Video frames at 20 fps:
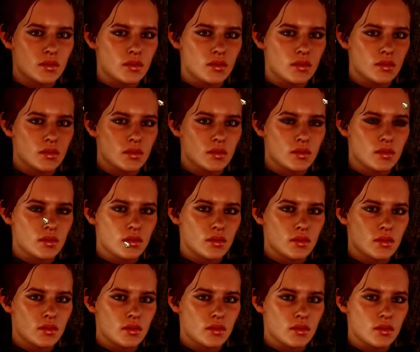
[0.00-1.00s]

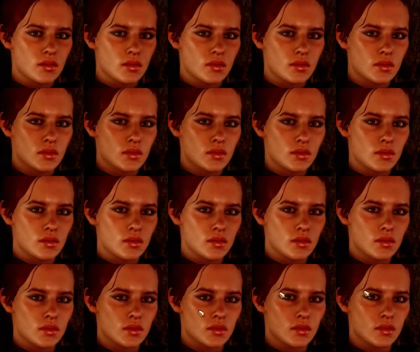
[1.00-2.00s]

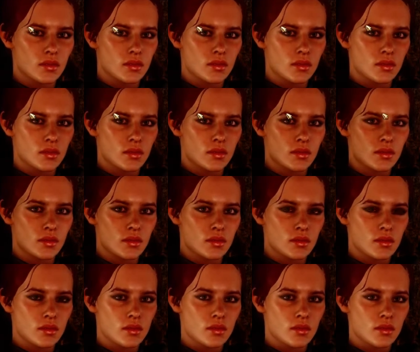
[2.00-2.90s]
[no speech]